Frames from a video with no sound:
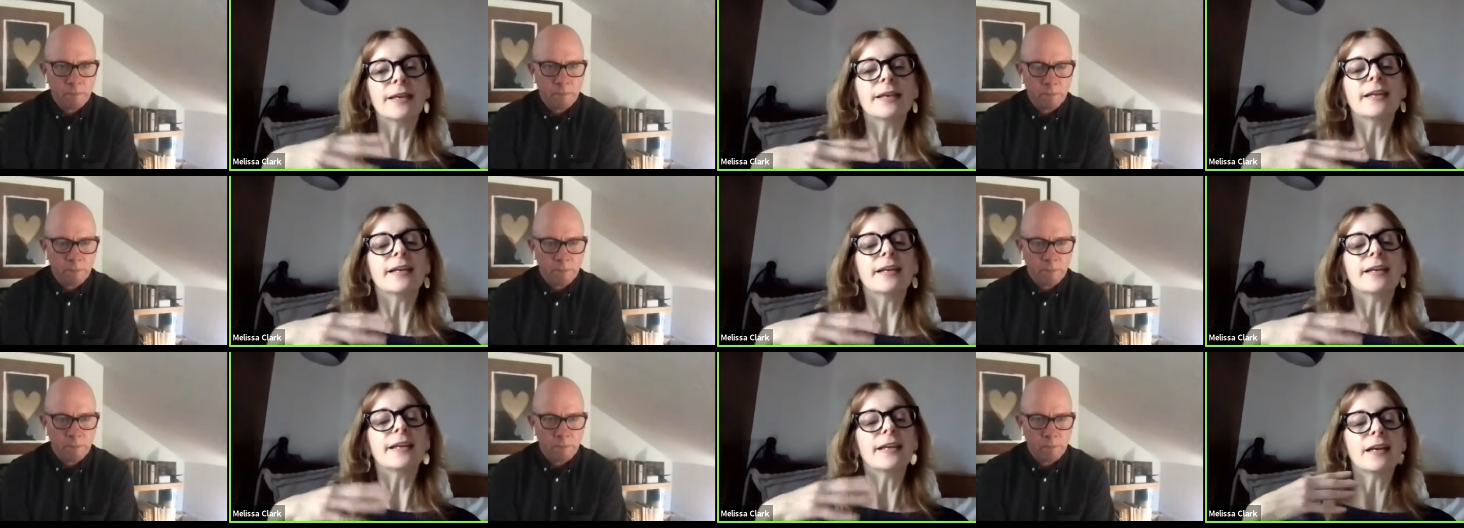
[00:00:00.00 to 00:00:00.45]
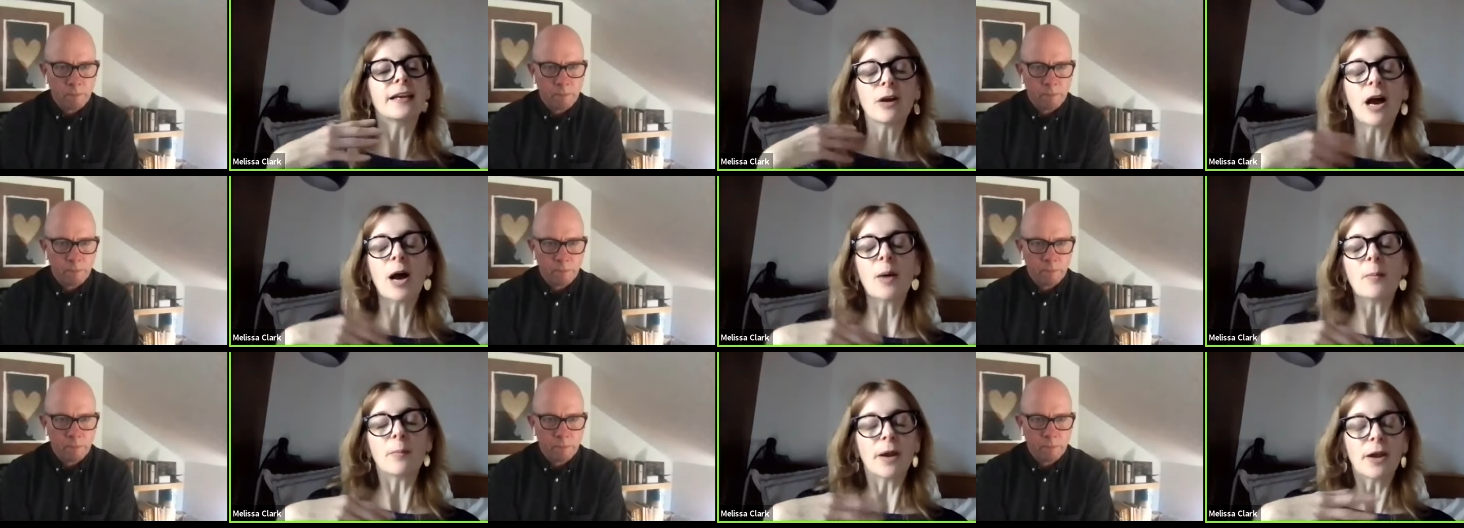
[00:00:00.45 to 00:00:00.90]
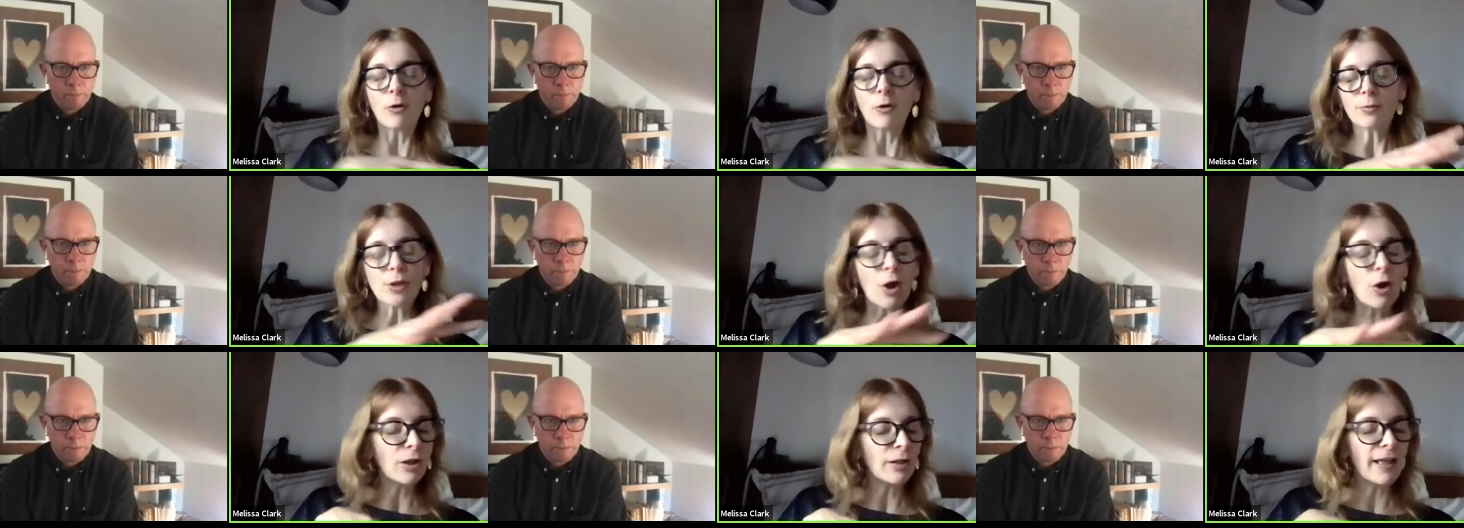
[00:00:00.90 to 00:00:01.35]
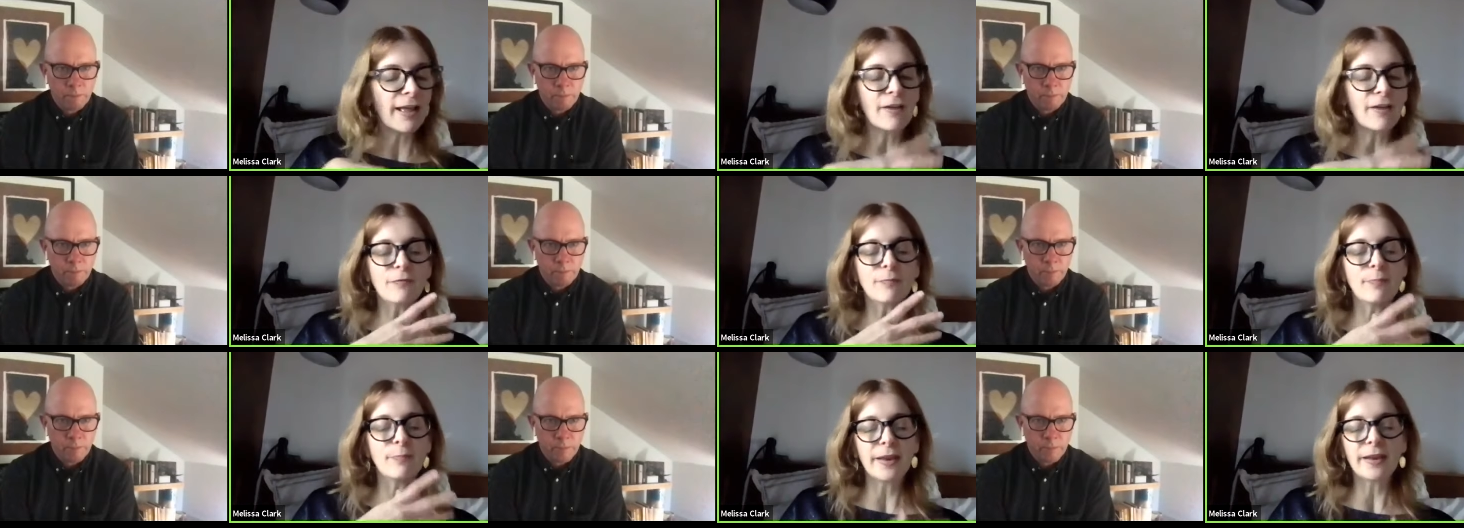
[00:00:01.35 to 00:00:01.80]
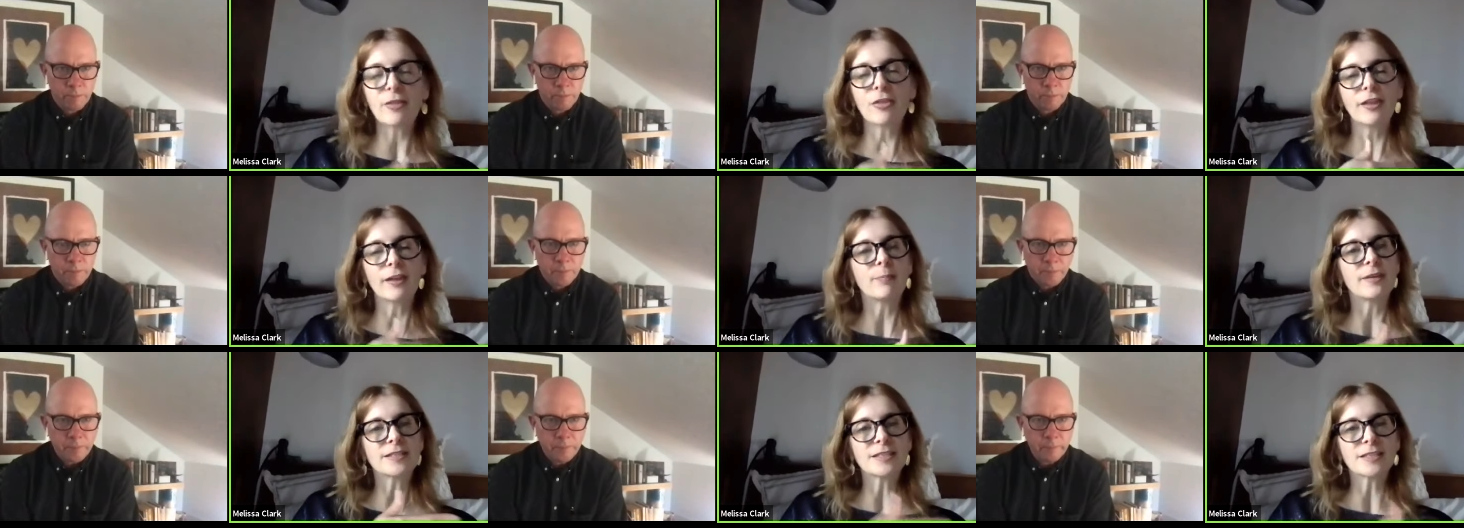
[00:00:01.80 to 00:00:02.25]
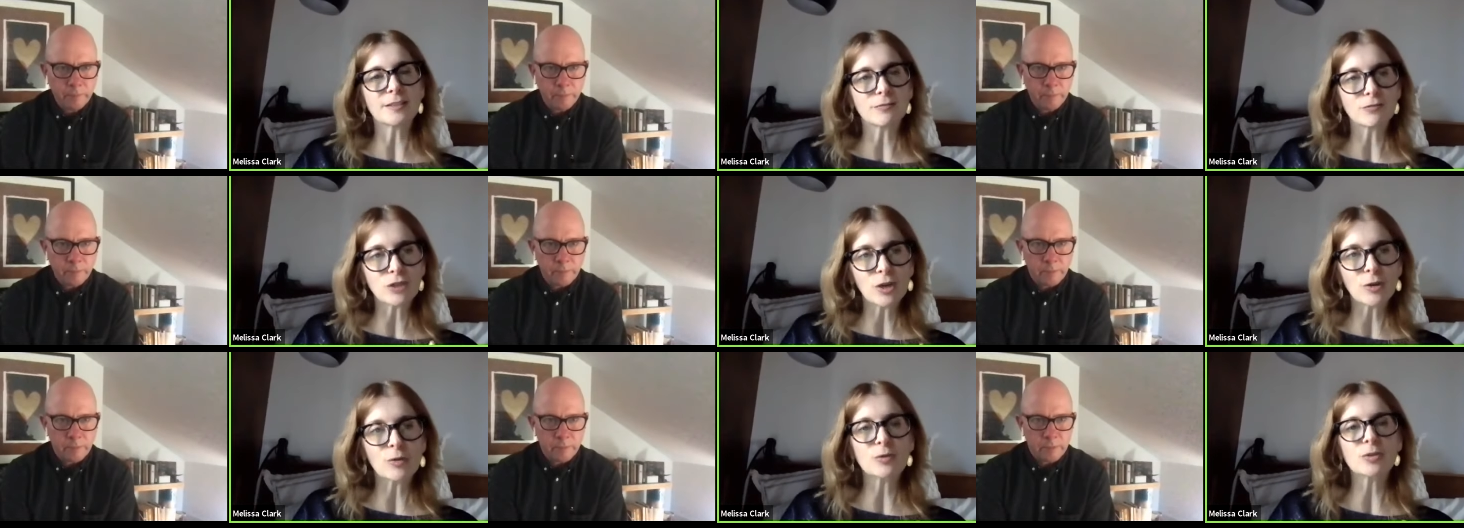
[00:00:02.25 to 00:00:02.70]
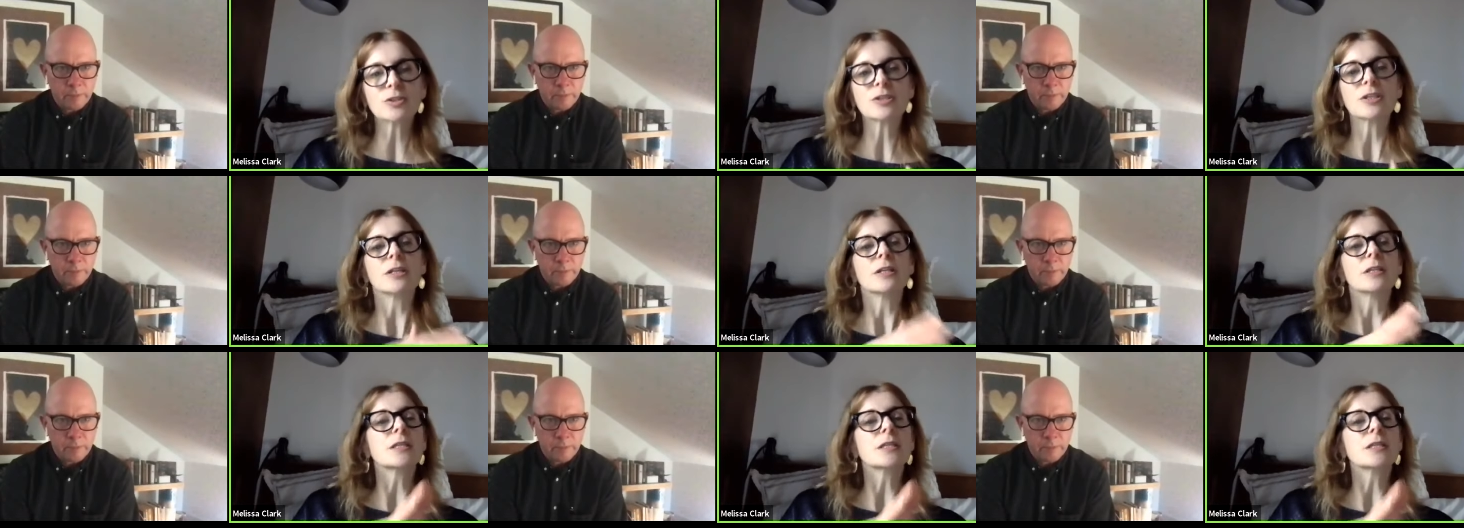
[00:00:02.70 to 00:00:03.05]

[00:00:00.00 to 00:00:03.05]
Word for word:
Speaker 1: um, my whole, we all have big, thick pieces of toast,